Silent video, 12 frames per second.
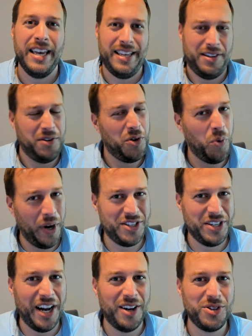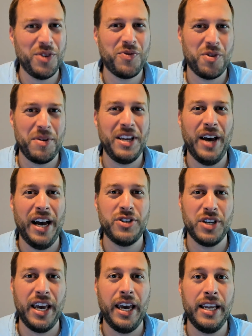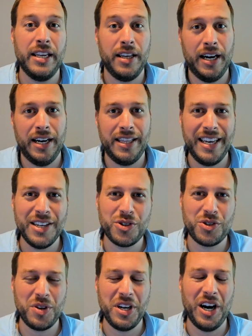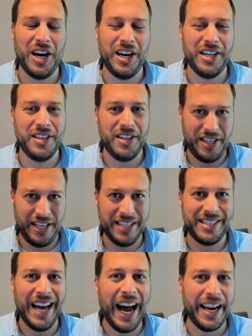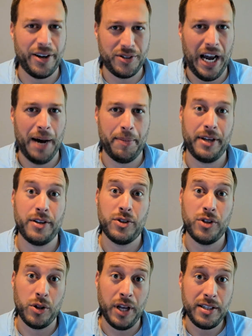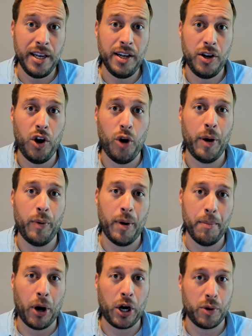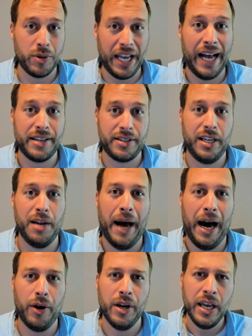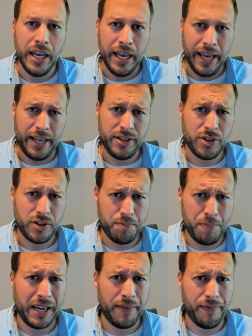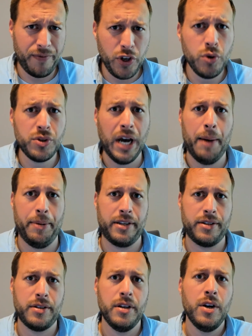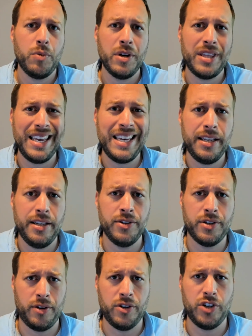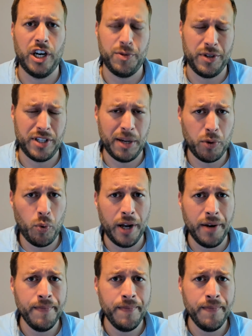quite challenging for me to educate the industry on the entire topic. So let's hit home on what Mark was asking about and just pick a few topics within engineering judgments. Number one,